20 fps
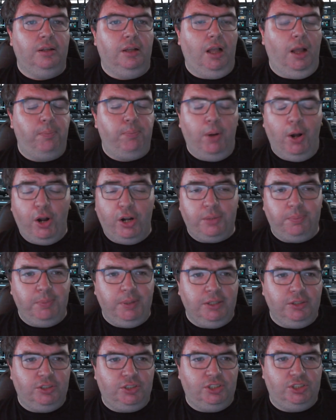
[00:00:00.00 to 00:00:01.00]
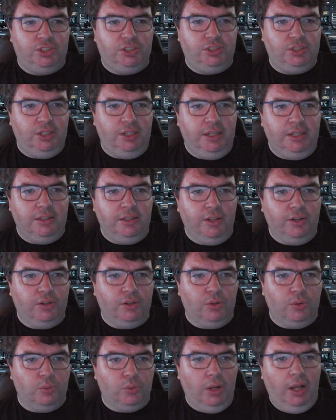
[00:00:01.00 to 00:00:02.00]
apartments, in their
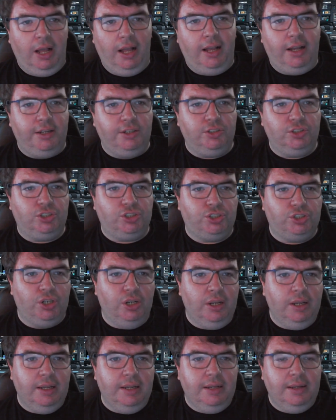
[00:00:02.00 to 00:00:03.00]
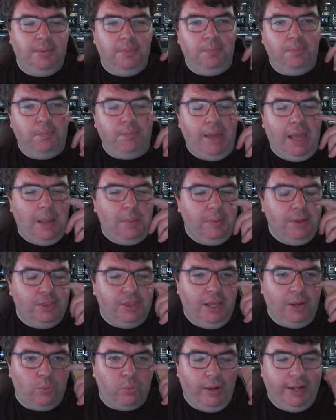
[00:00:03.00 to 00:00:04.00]
garage. Maybe
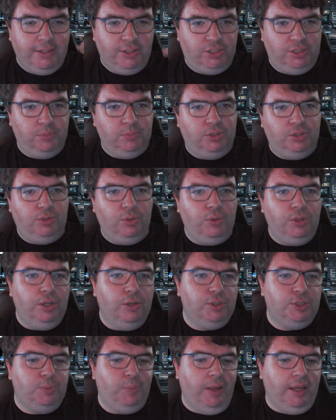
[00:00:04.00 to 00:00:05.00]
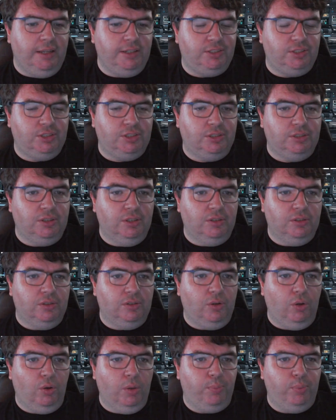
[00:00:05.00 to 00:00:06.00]
they rent some studio space
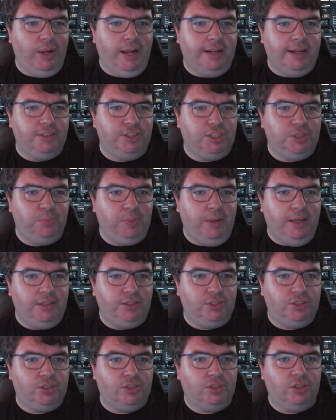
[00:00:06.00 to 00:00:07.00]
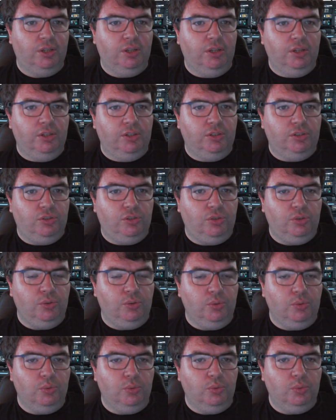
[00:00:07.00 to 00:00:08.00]
or practice space
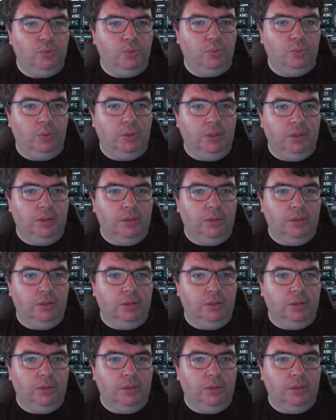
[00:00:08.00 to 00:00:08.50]
to